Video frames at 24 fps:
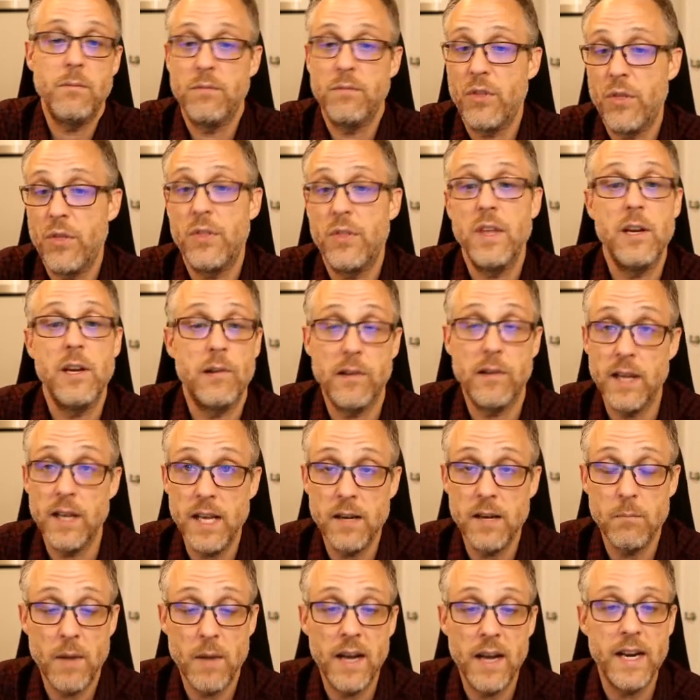theory,
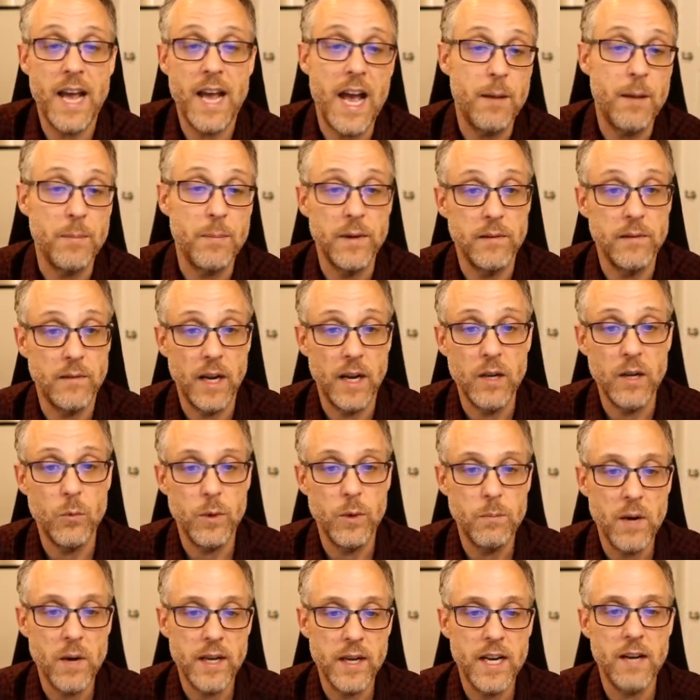it might happen, right?
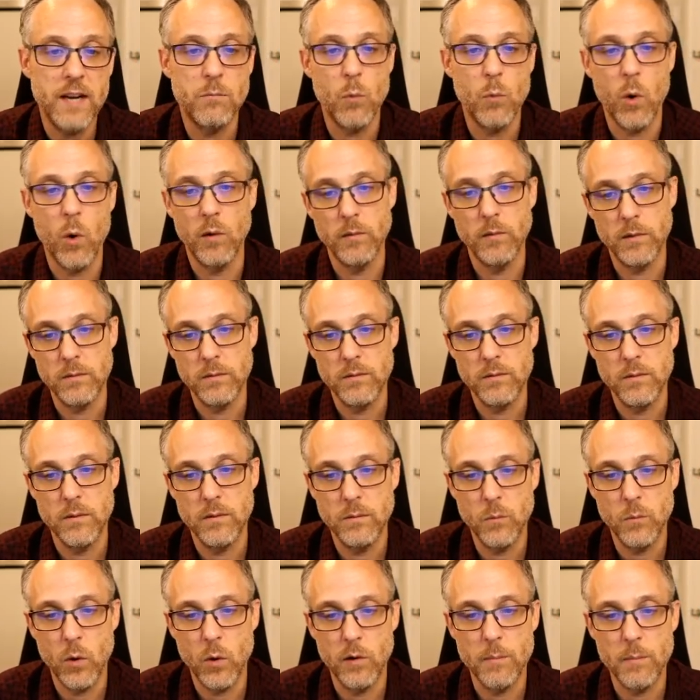We might have more
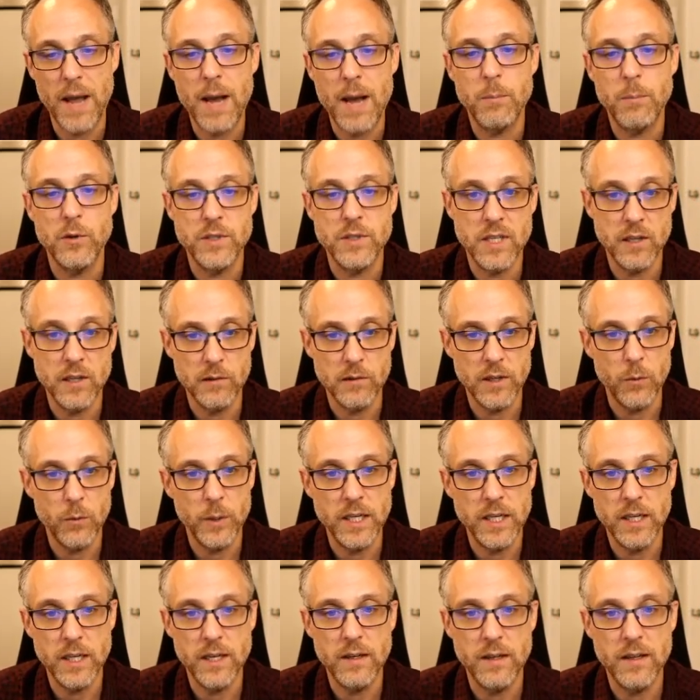mappers here than
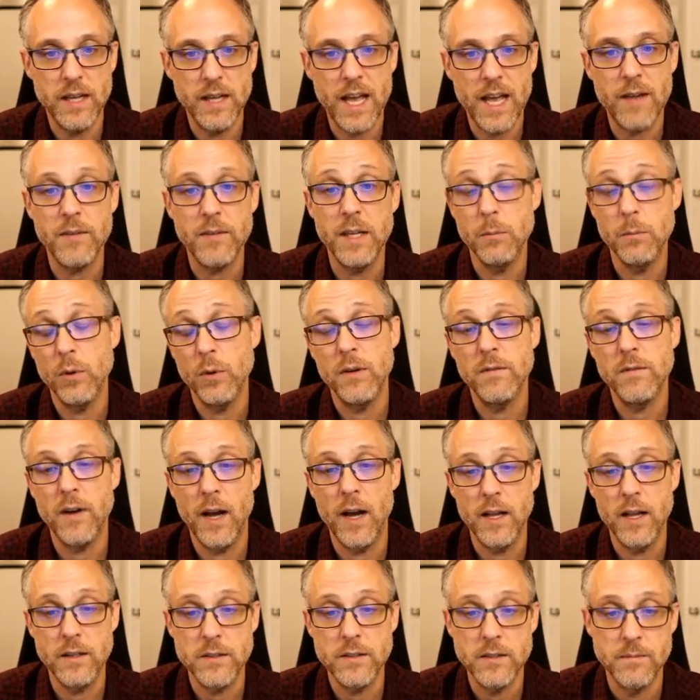we did have input
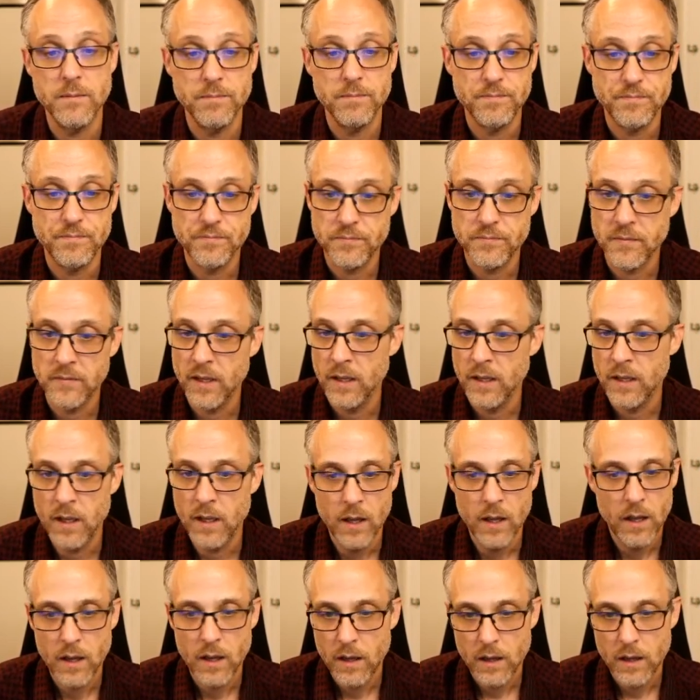files.
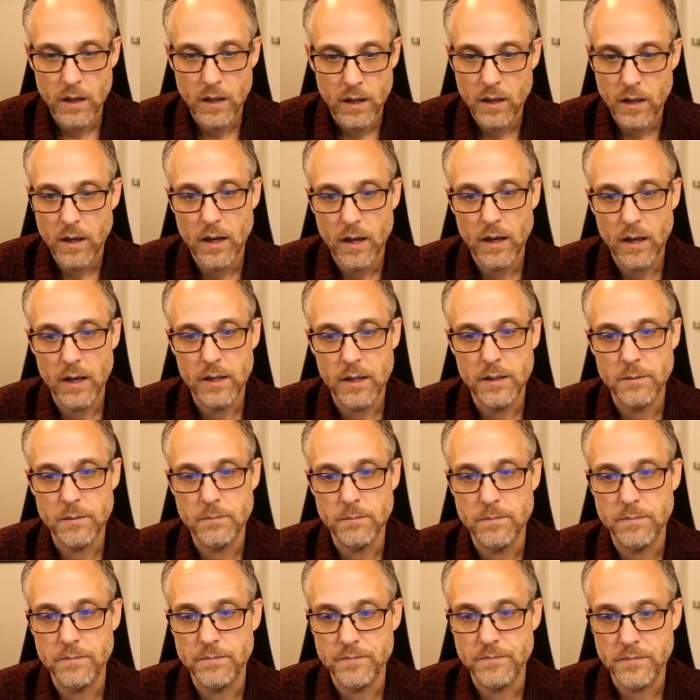
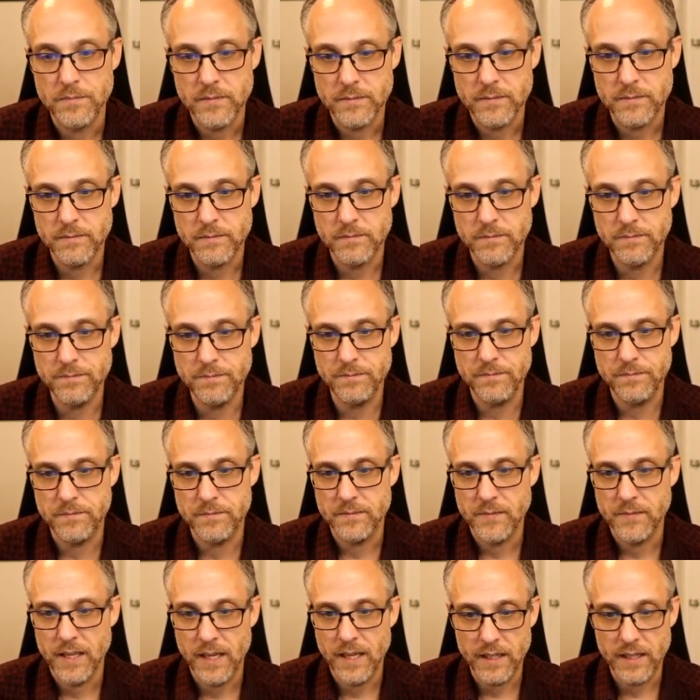
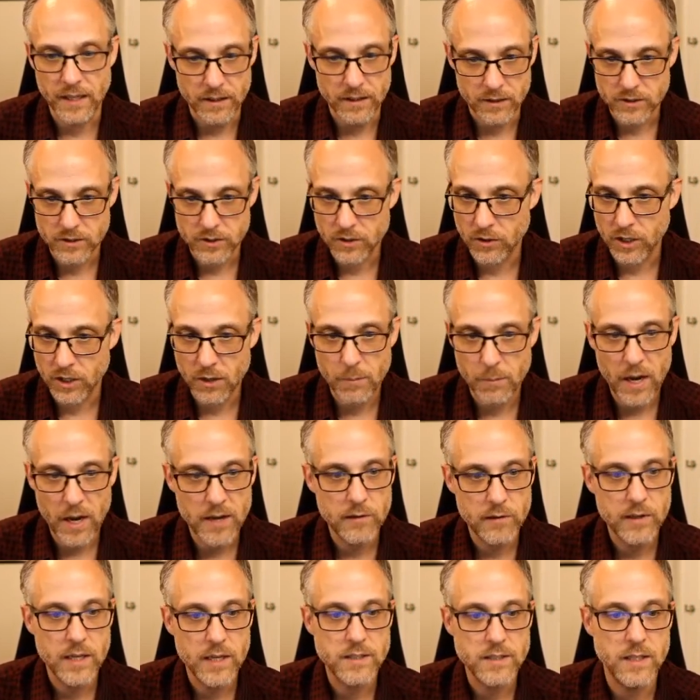Again, so the
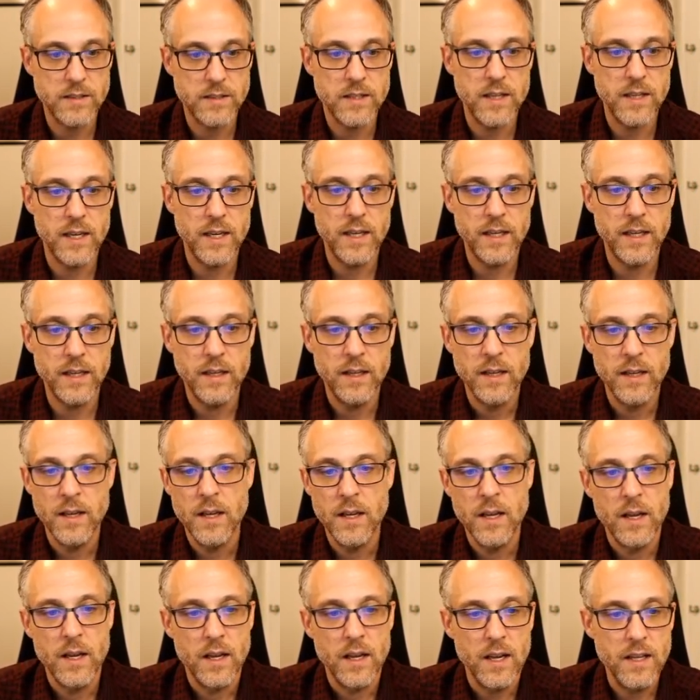combiner does its thing.
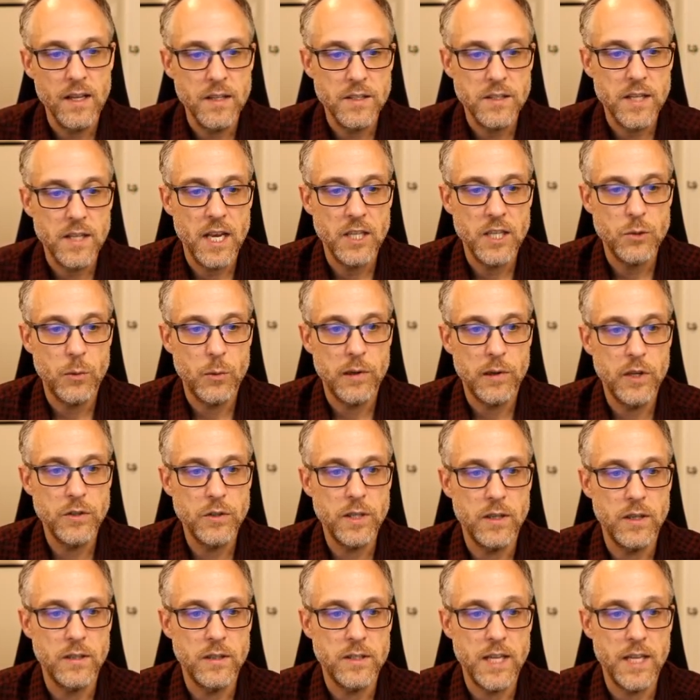In this case, we're
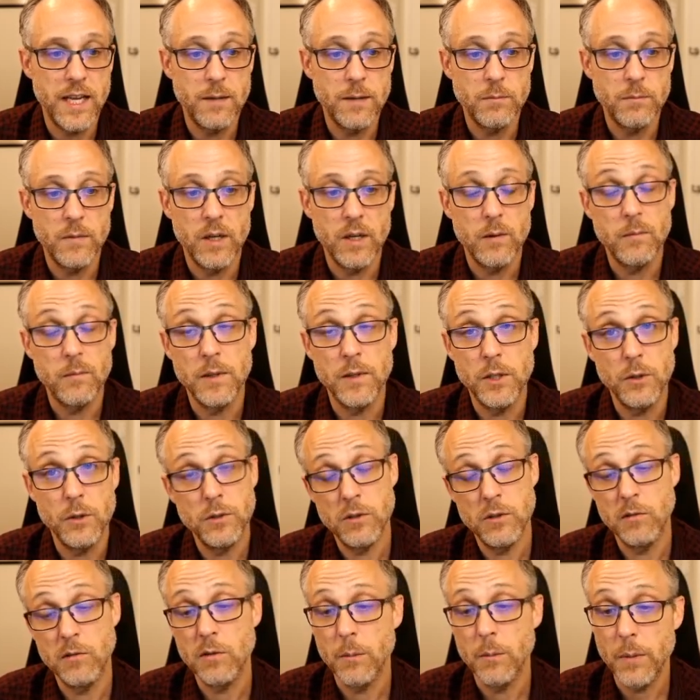using the same
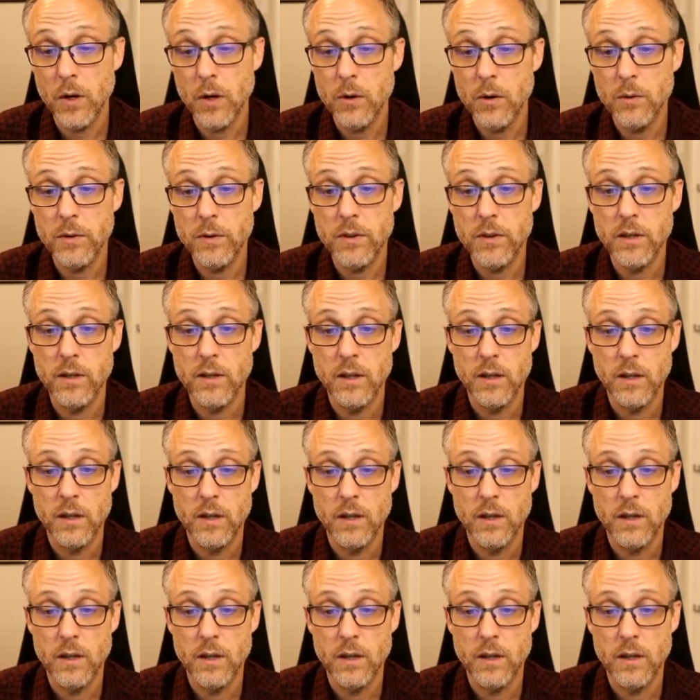reducer for both,